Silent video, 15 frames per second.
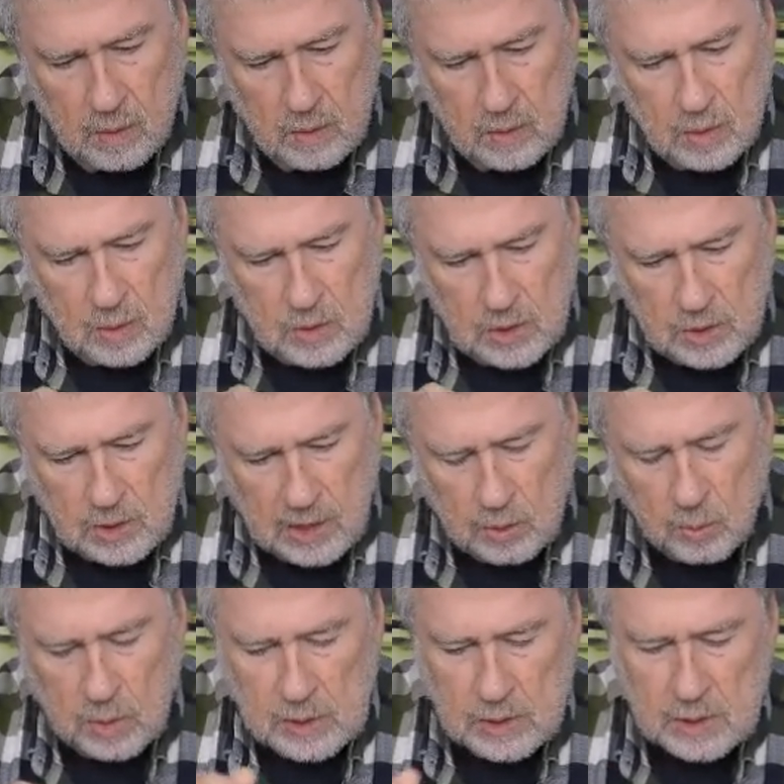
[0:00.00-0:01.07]
So just take
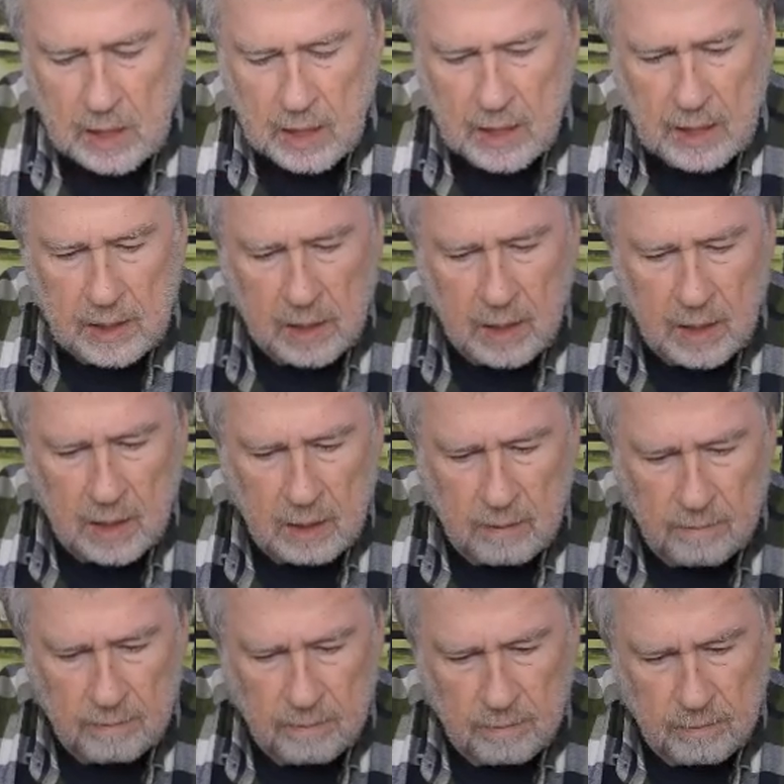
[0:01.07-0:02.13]
one side
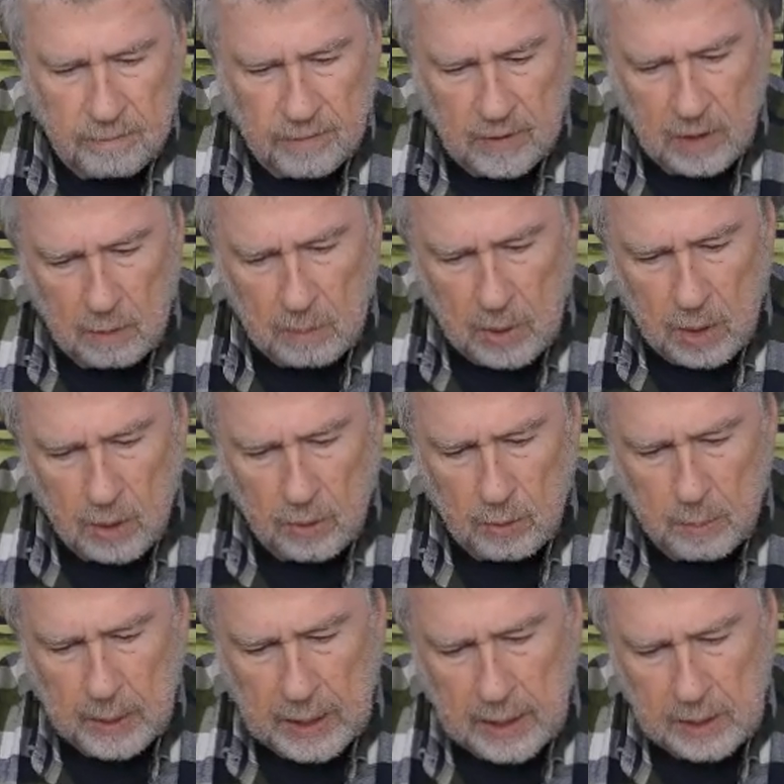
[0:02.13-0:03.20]
and fill up all the
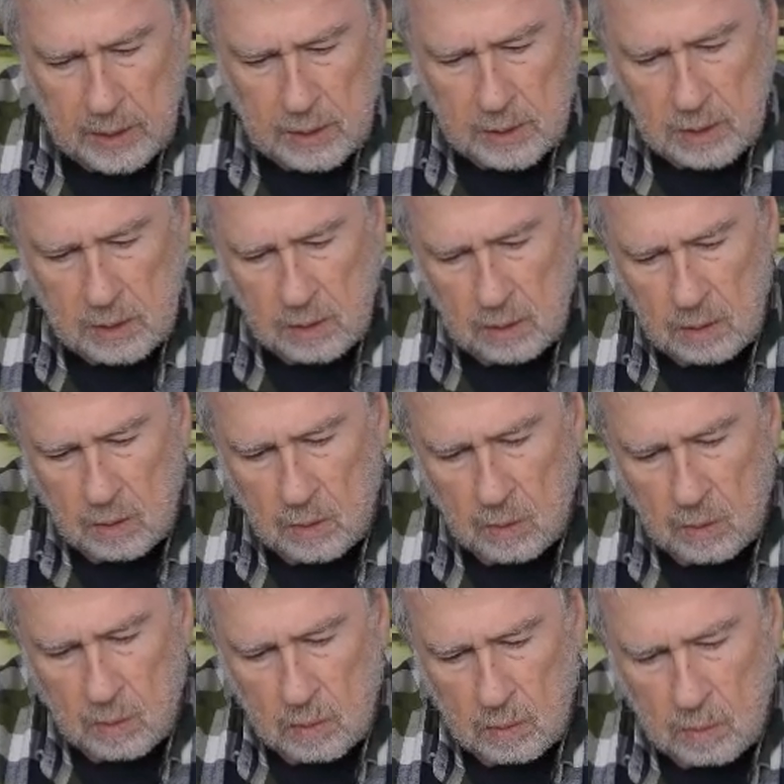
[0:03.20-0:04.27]
pegs.
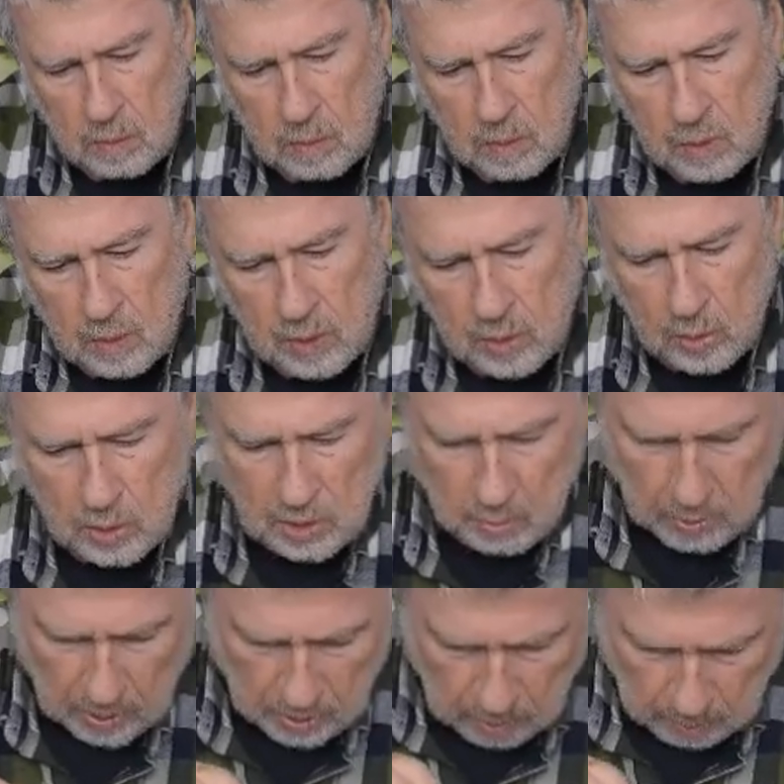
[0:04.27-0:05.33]
Use
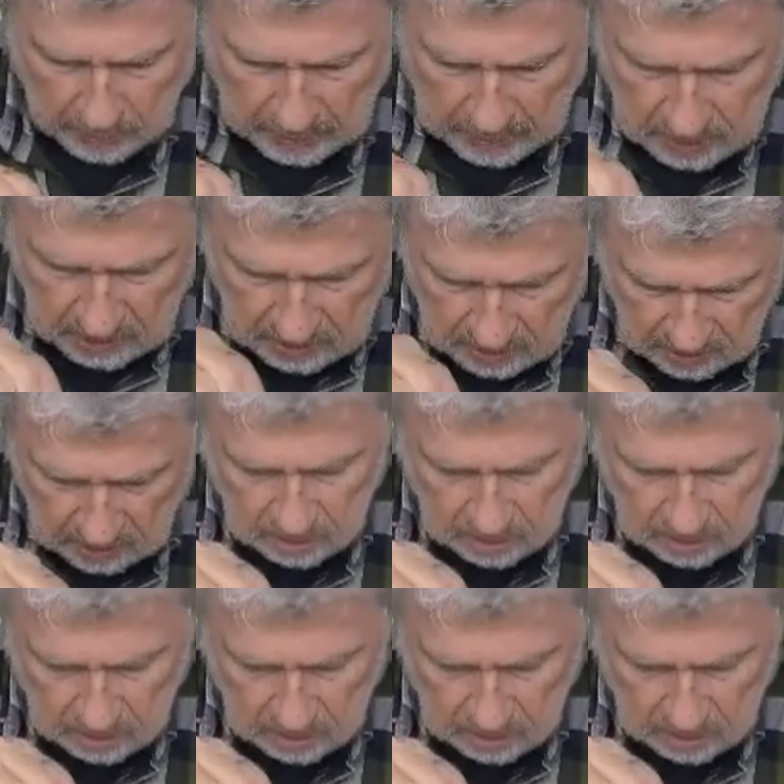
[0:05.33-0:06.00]
up all the pegs